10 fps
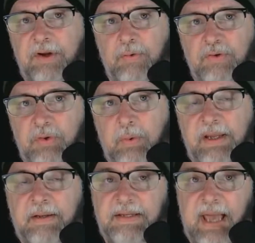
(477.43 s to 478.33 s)

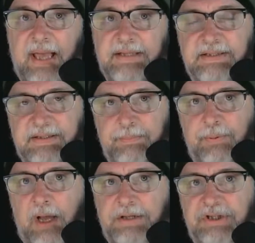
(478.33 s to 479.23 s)
tweak tasks and
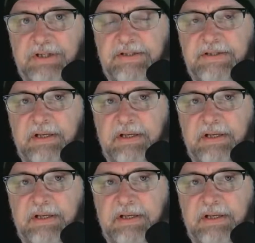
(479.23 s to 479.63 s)
projects